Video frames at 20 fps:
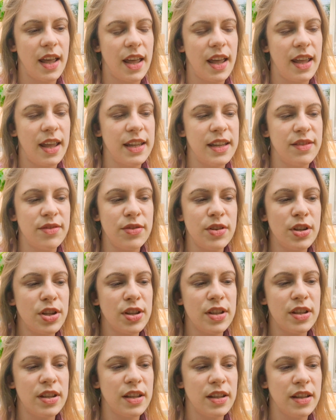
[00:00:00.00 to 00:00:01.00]
and even,
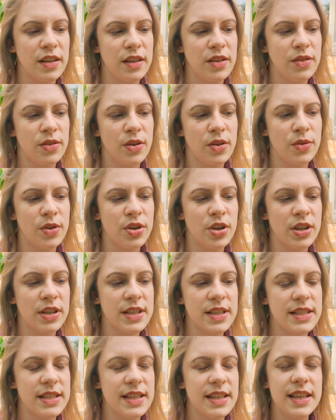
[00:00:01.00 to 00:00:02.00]
you're gonna
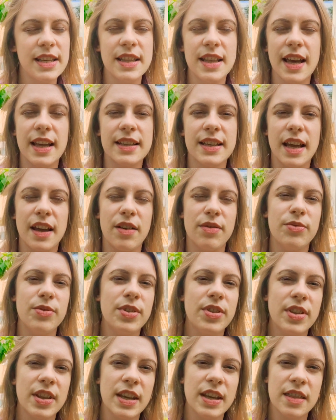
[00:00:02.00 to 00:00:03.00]
see that
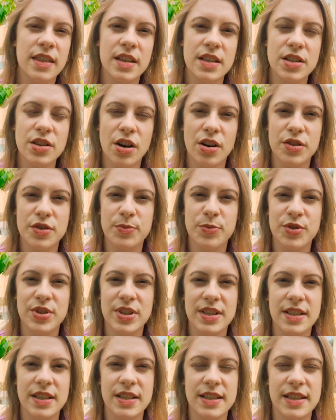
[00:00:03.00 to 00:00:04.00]
everything in this cosmos
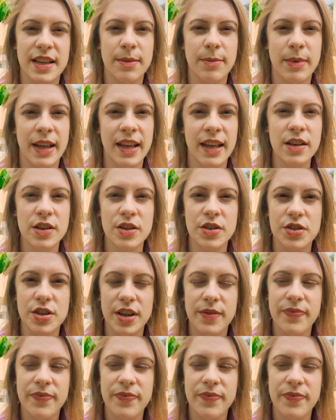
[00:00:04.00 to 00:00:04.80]
is the same energy.